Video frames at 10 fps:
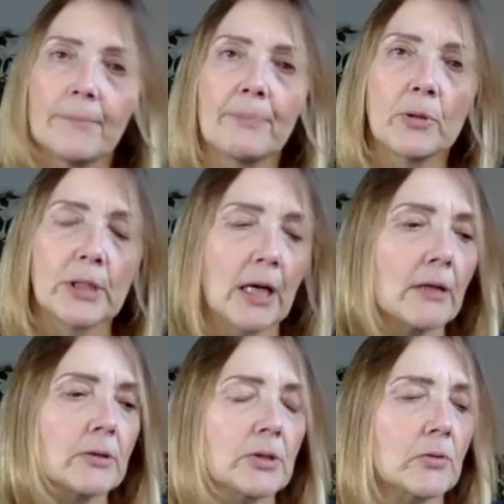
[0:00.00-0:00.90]

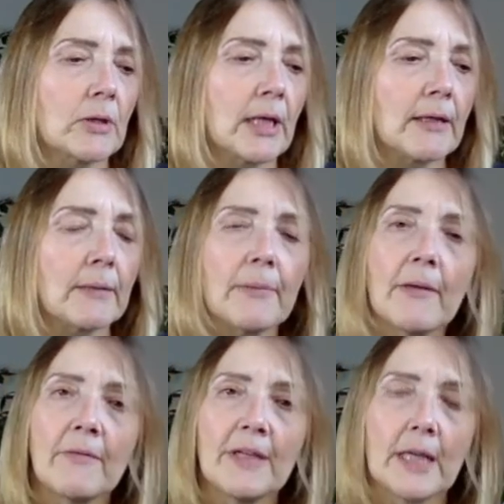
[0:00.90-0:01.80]
podcast or another
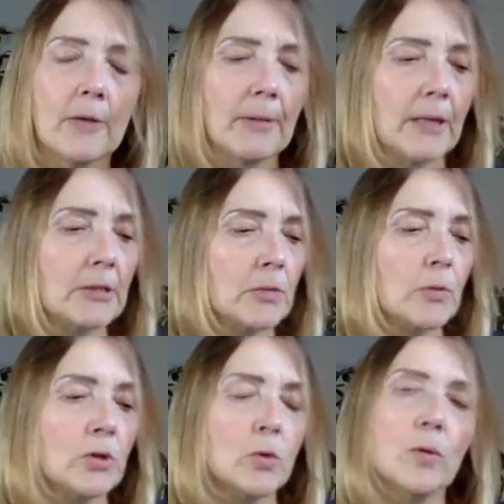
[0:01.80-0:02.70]
video, but I just
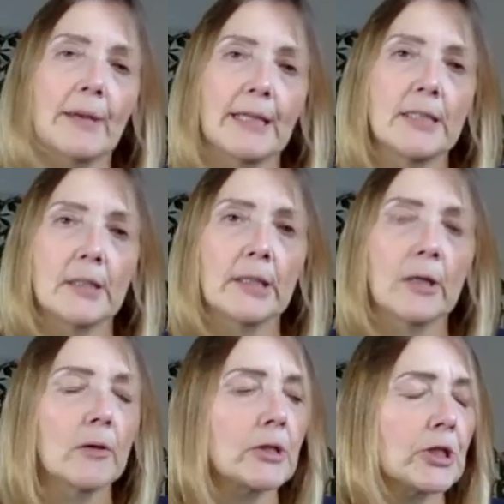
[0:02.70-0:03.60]
want to talk about his
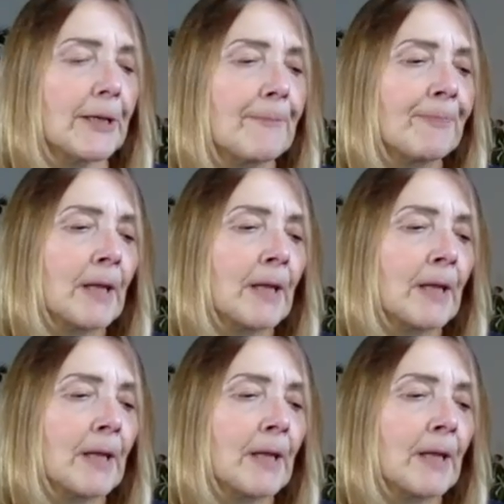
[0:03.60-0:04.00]
psychology.